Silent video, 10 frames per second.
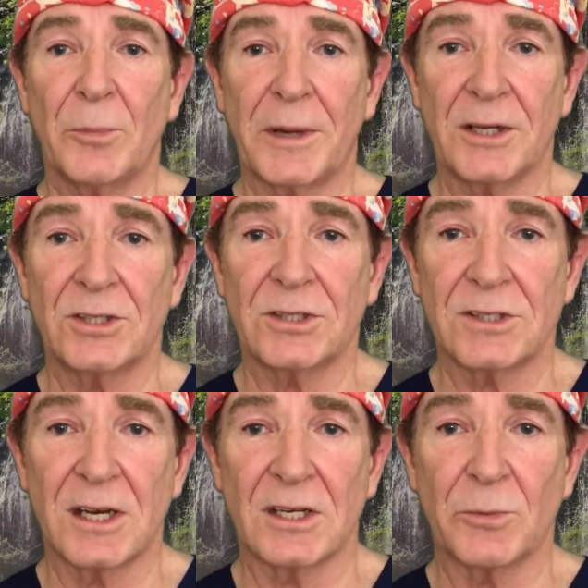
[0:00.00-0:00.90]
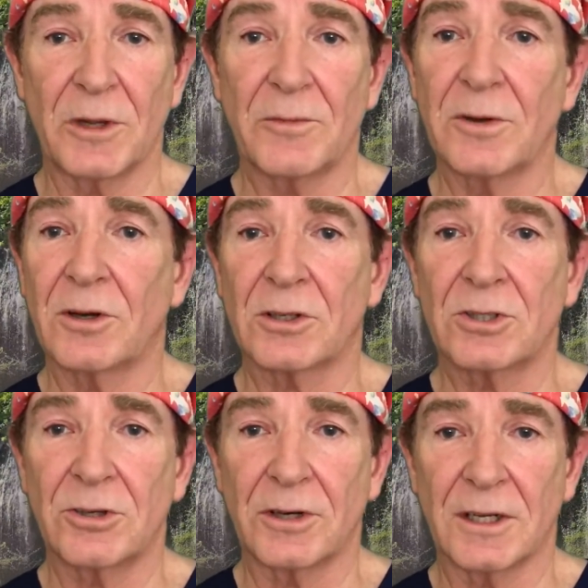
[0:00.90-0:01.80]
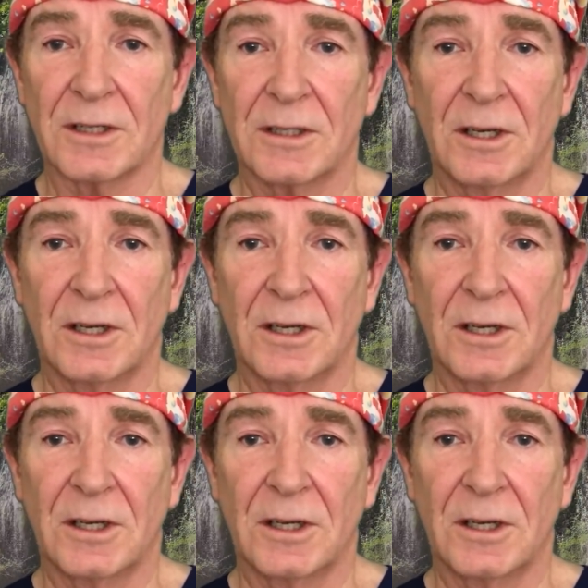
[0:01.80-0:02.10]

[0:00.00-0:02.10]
patient sent to me for nocturia,